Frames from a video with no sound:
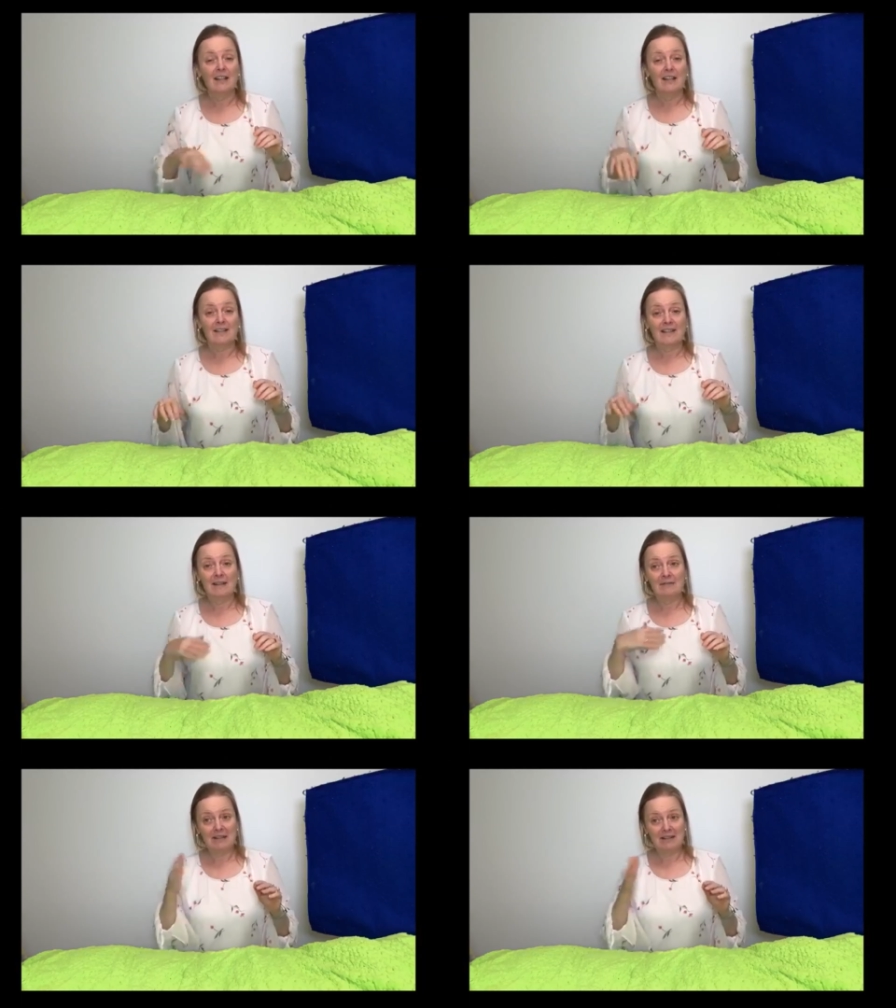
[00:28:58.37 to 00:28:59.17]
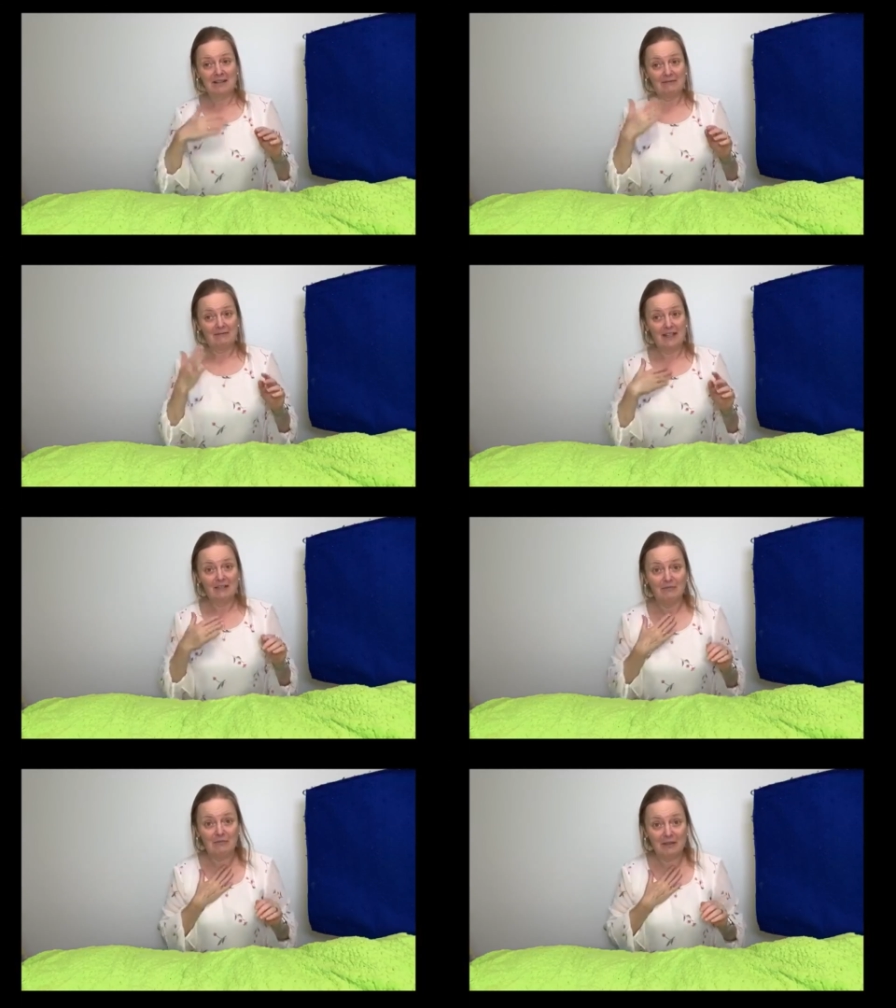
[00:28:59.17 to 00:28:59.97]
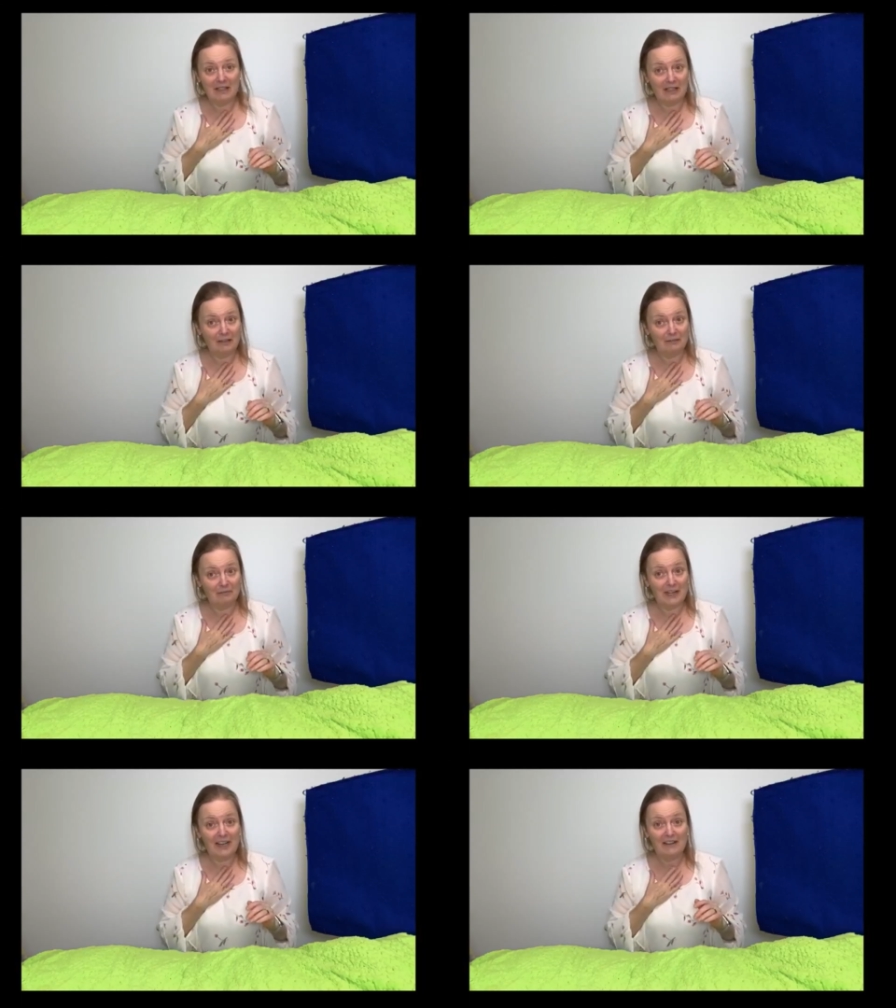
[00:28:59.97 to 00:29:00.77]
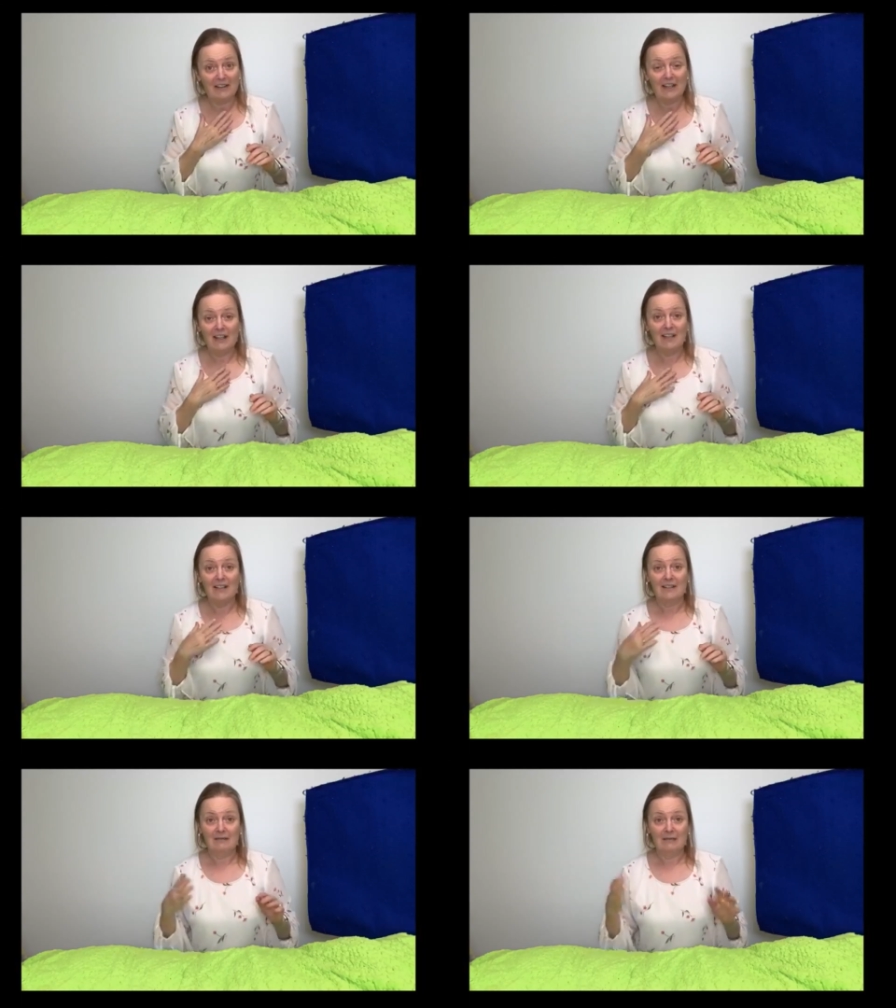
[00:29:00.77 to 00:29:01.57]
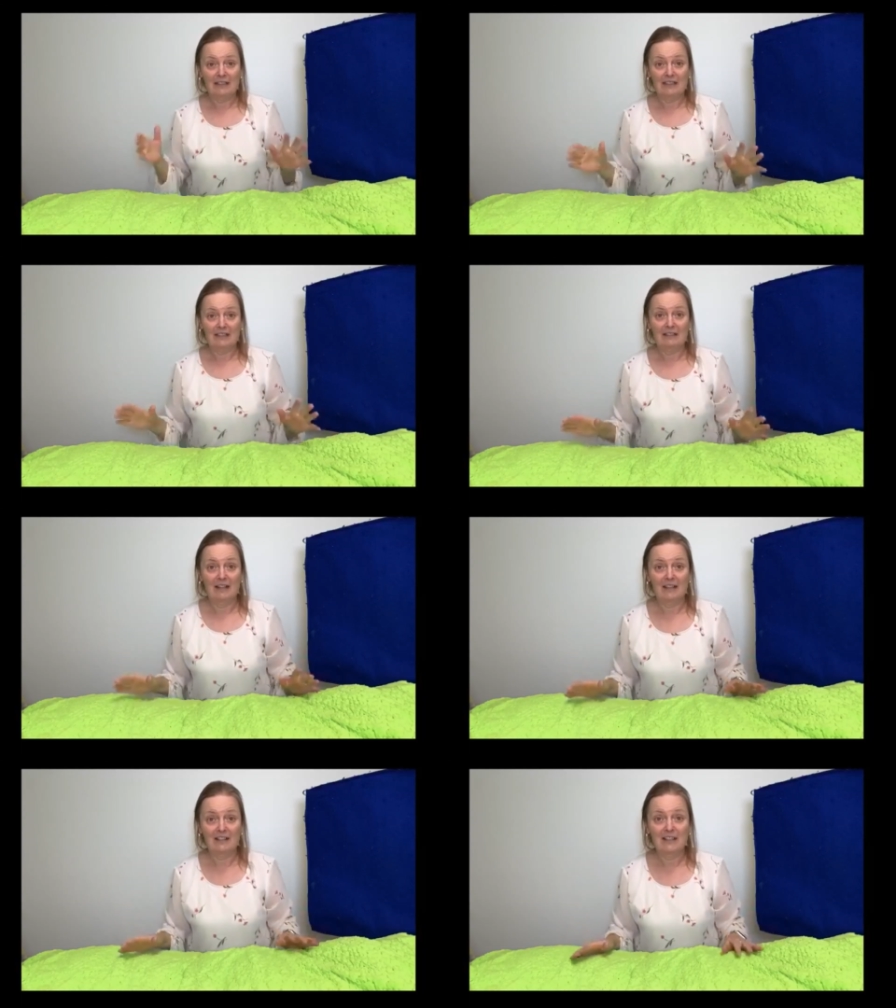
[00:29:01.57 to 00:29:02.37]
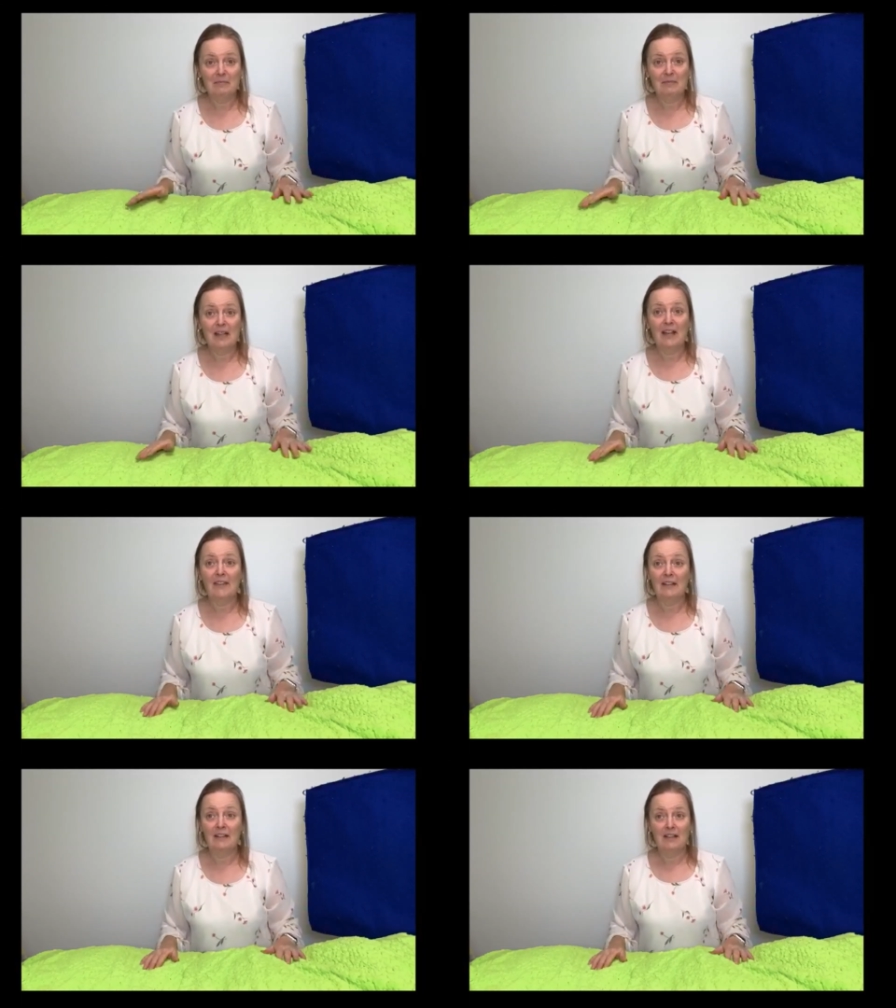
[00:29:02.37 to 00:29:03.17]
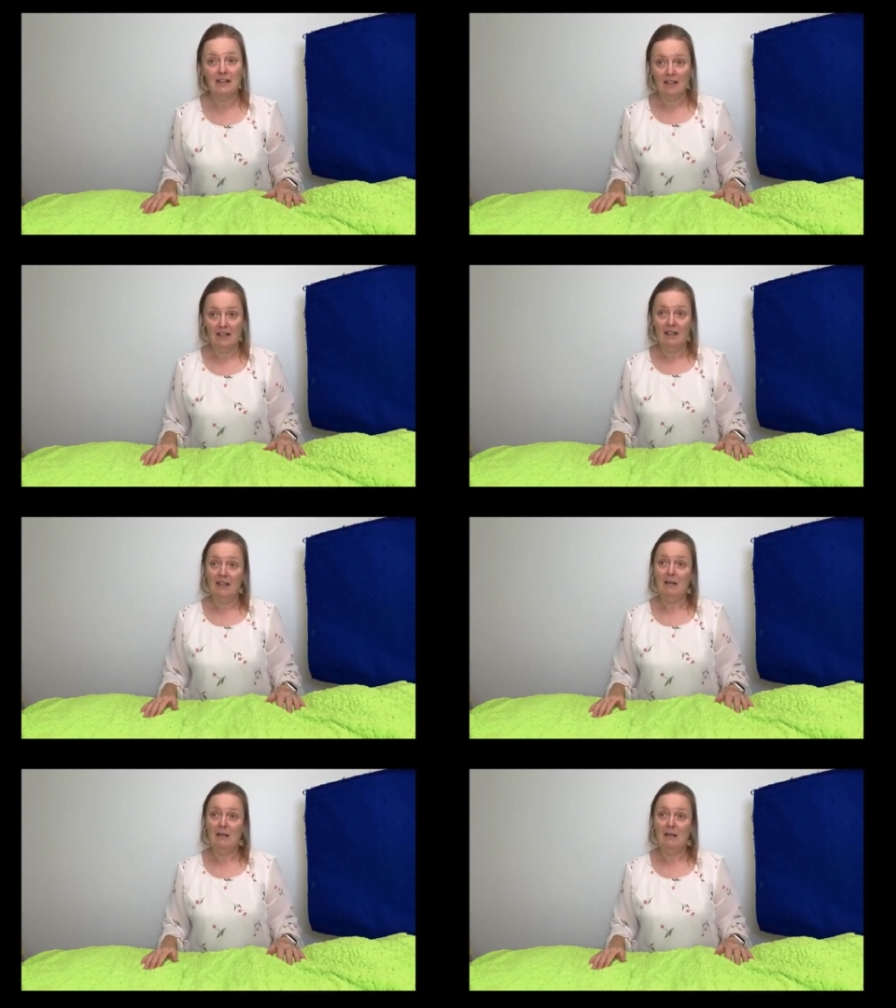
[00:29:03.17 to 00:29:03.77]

Sometimes I run over out of breath nice deep breath. I might